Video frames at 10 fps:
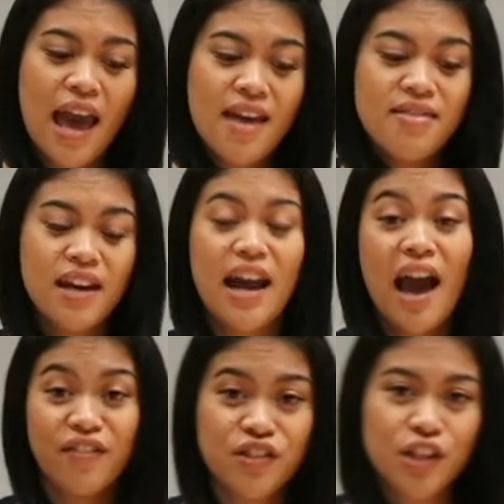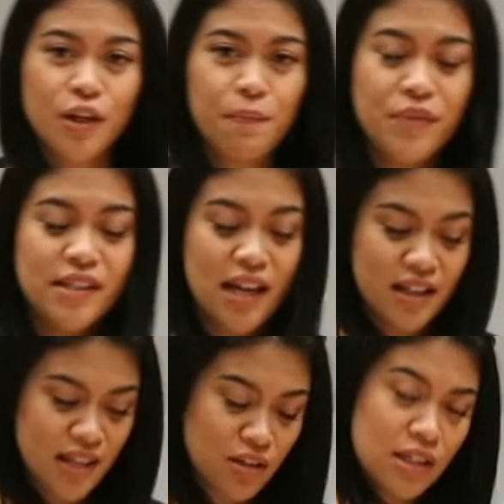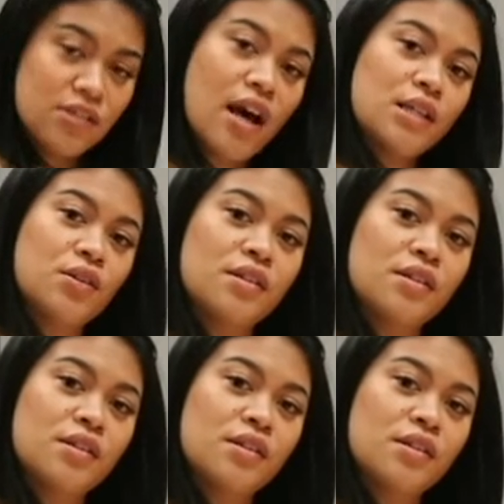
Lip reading: And then after, the second thing you need to ask